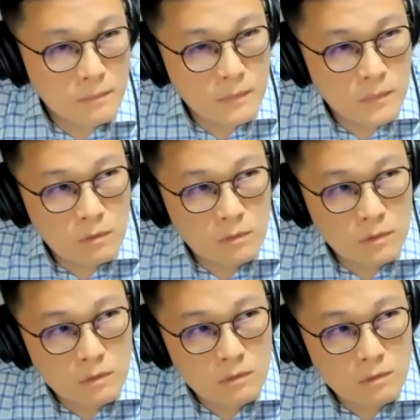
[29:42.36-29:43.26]

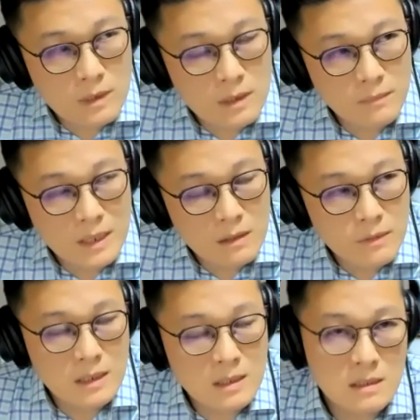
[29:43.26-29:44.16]
you in many
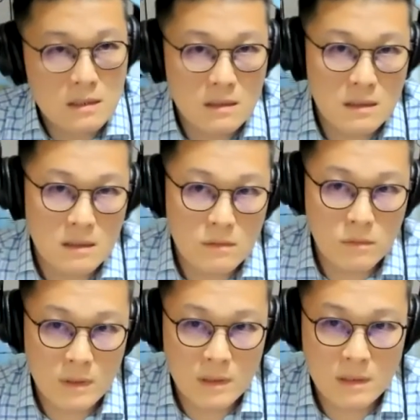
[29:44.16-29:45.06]
ways
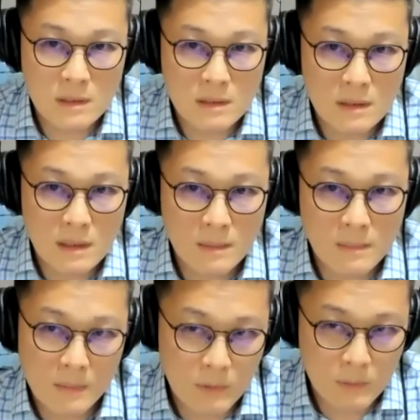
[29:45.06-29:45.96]
were,
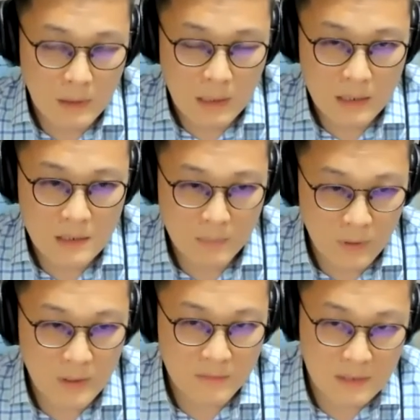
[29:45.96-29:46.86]
I guess, a
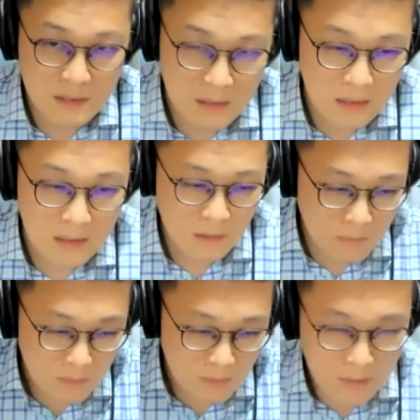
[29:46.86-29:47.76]
product of Citi, and then you've
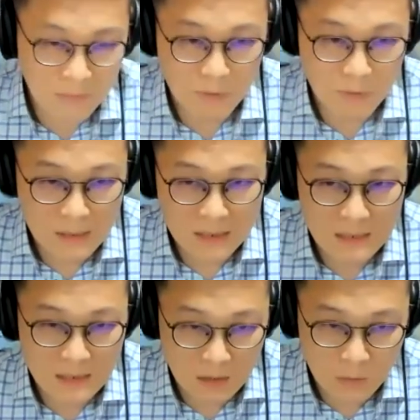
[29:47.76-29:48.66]
been there for 3
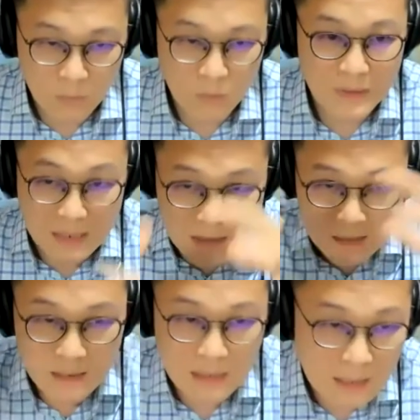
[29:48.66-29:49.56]
decades, and then you moved
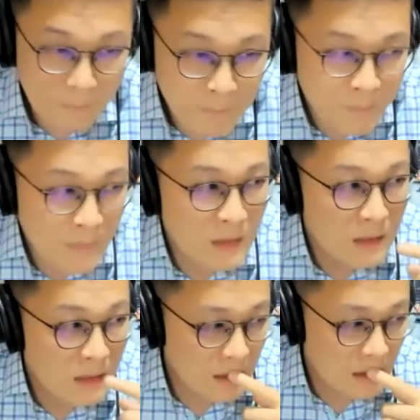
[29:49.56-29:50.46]
internally.
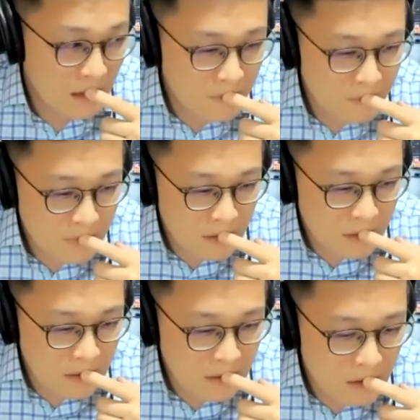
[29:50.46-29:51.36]

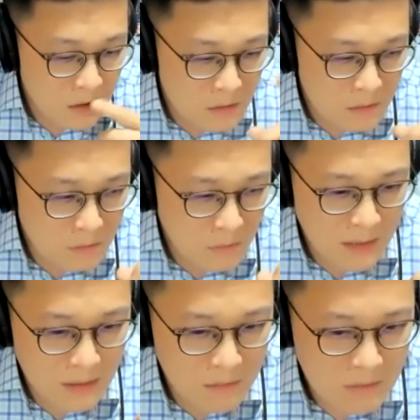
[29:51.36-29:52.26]
What
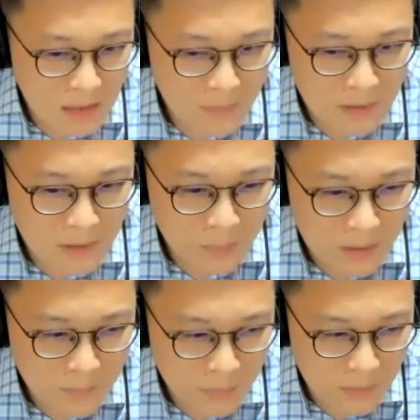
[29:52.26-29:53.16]
can you say about the
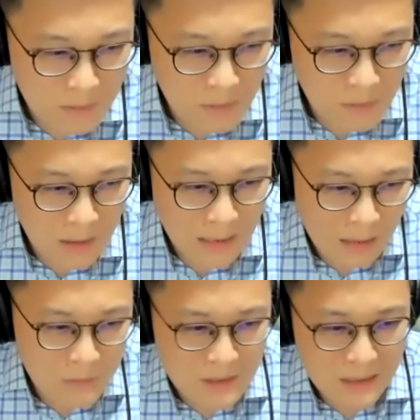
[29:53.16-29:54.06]
people who are
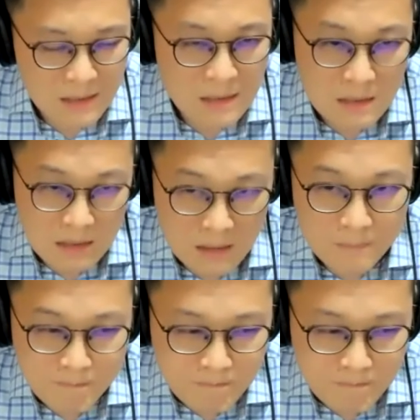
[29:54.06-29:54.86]
outside the system,